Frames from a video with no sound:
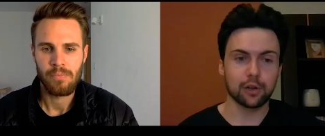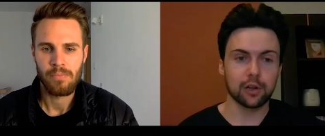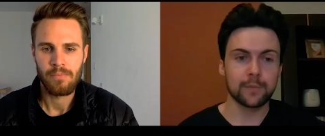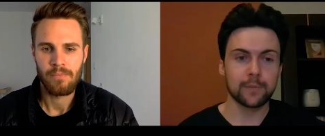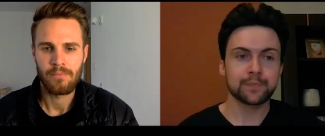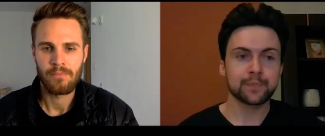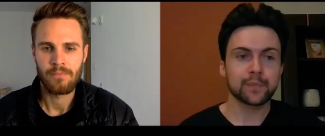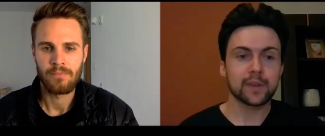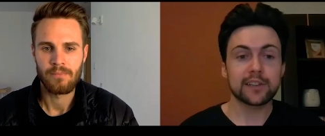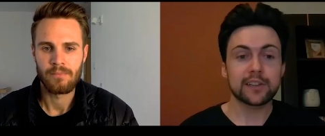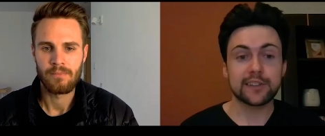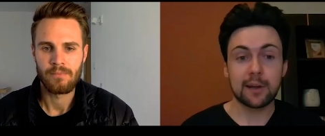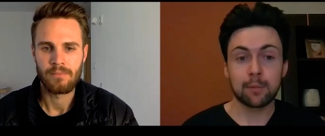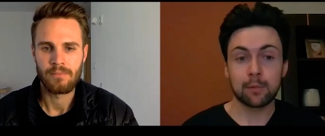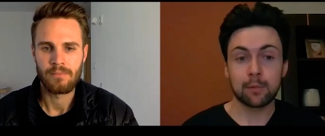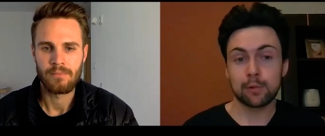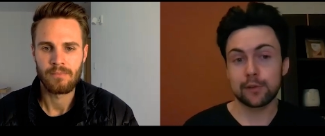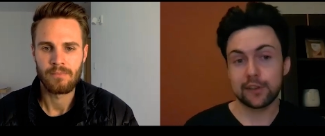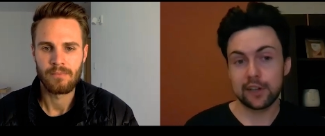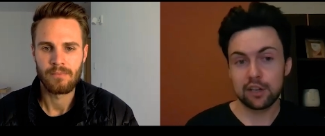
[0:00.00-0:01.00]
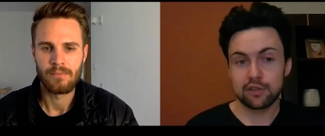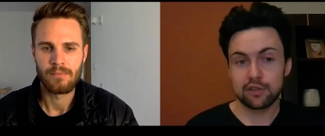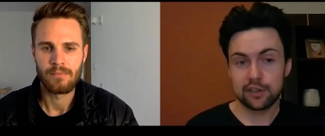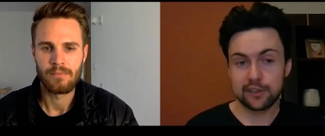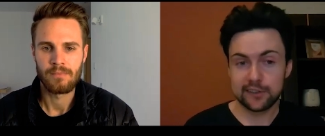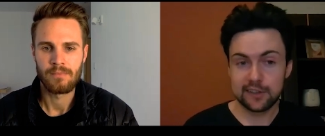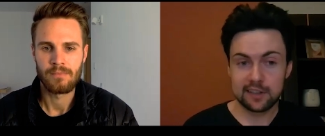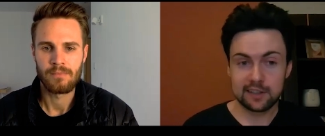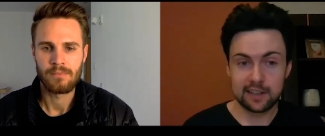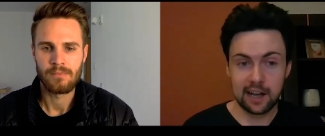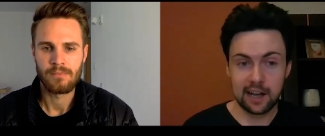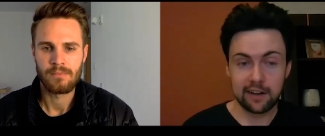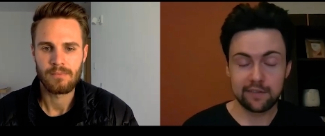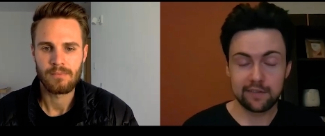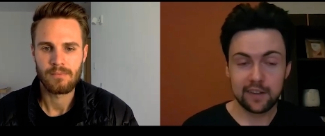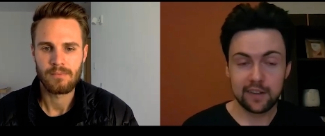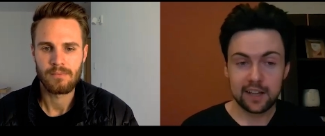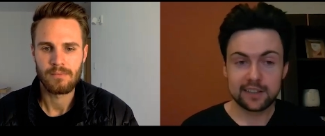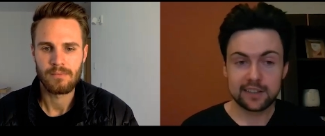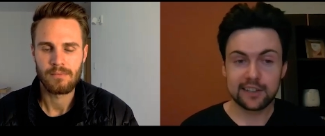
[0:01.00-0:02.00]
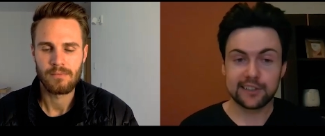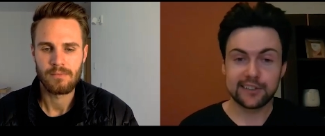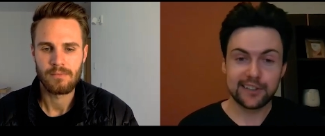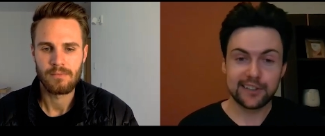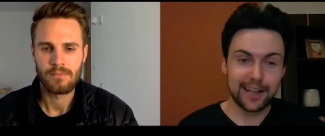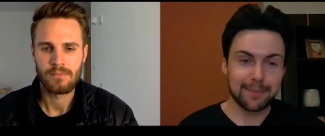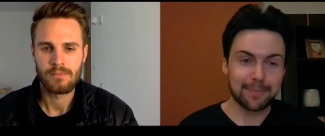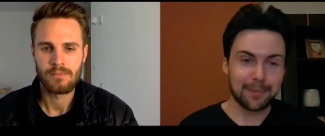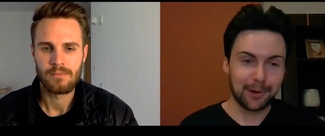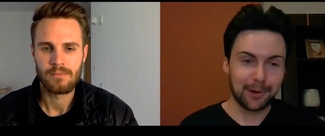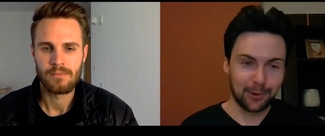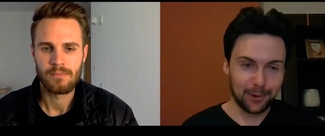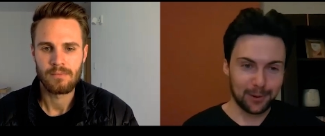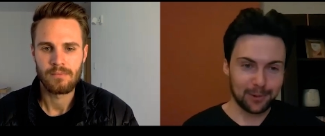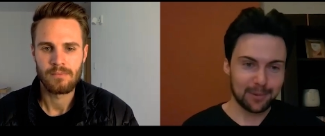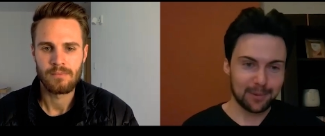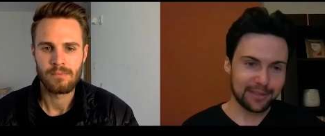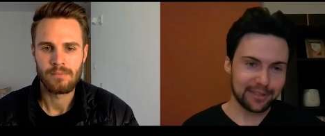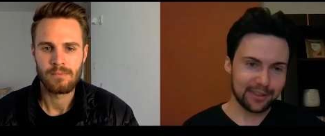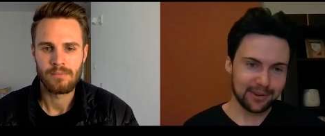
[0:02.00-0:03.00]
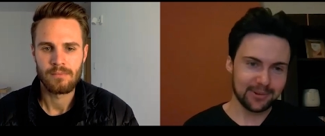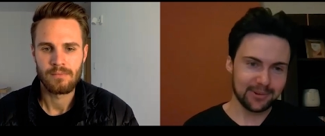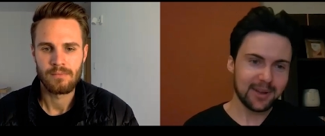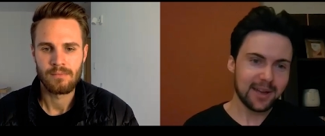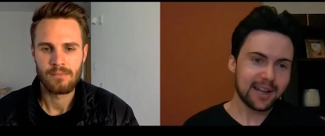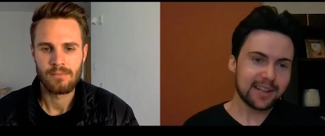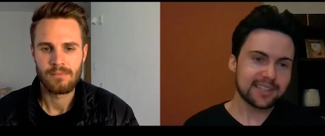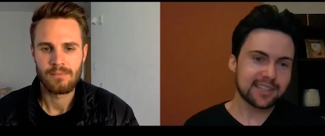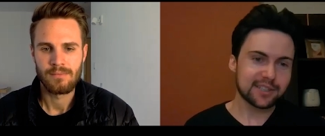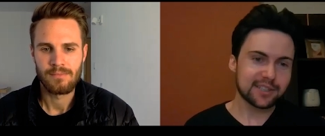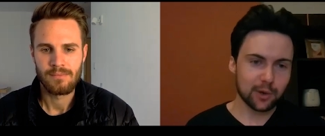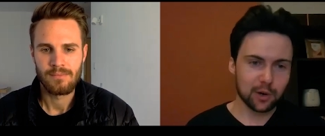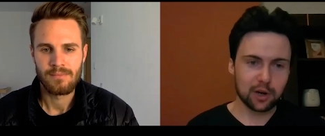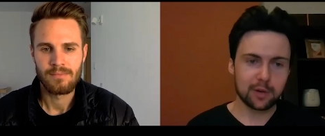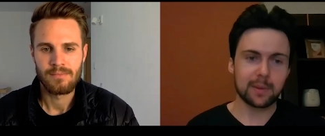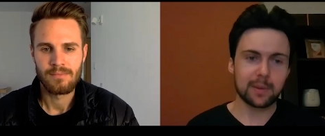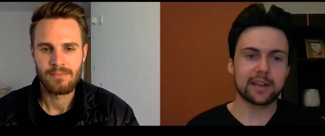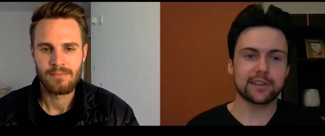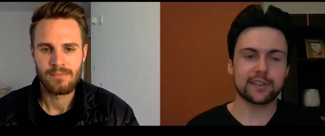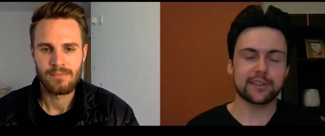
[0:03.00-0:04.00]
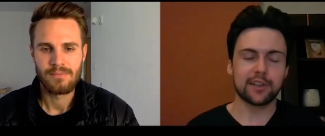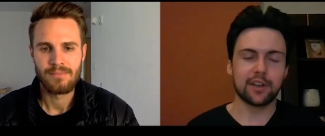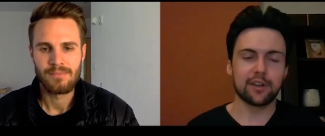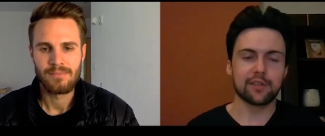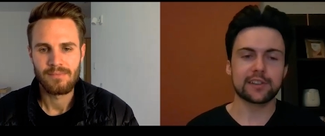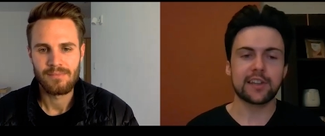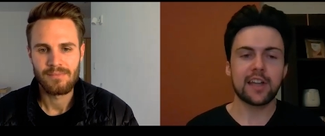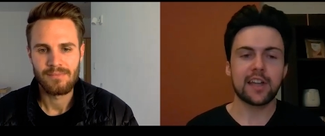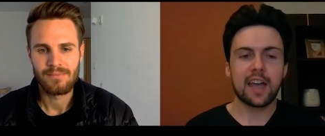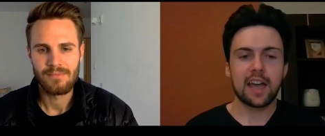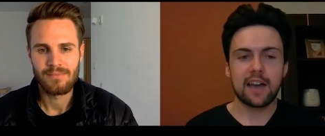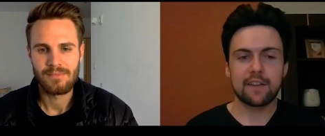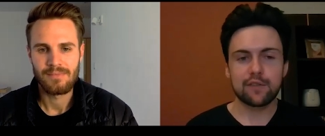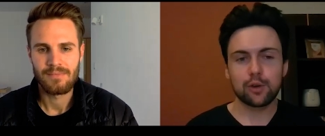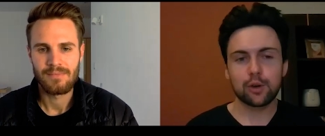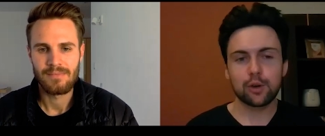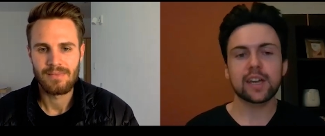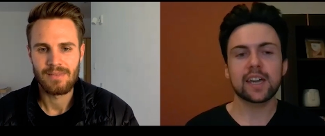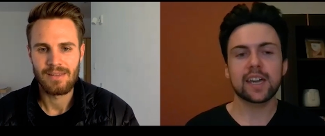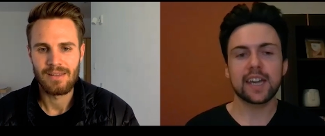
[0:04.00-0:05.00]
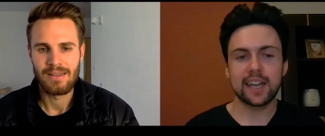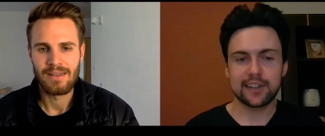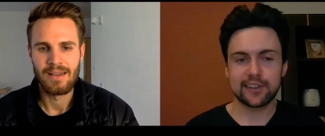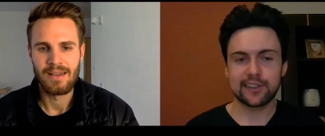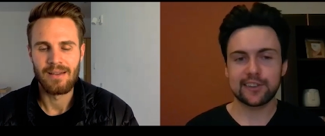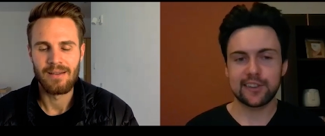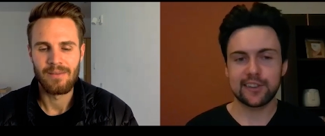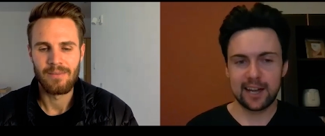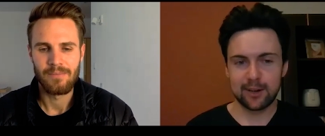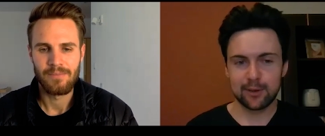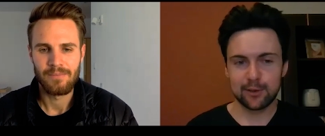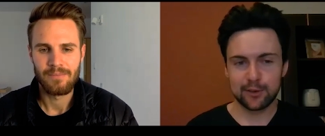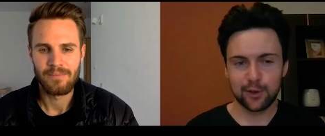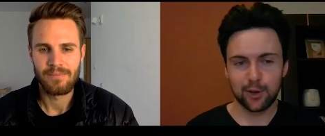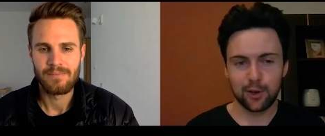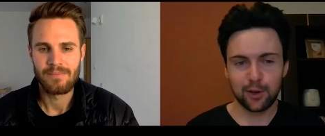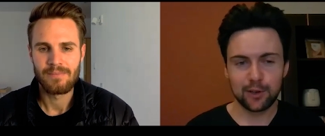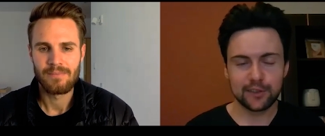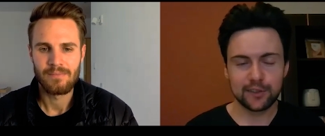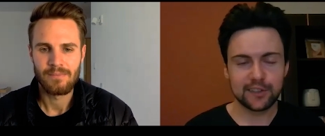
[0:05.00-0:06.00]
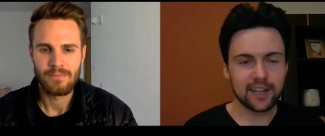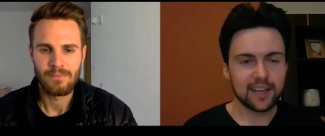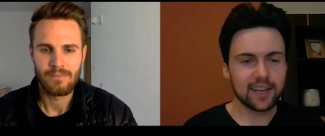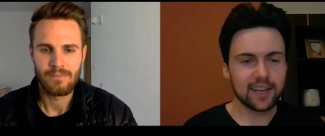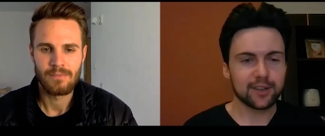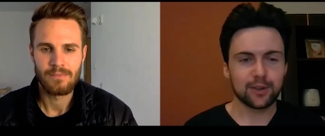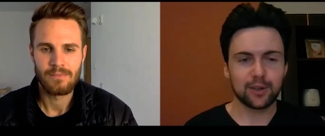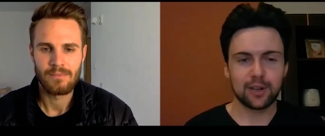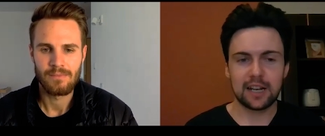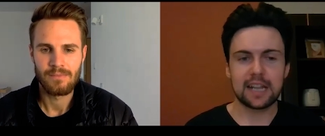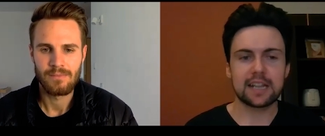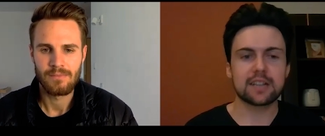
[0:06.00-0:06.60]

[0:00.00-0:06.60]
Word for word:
Speaker 1: call someone was interested enough to set up a call with you to talk about your service. If you can yeah. get sales calls, you're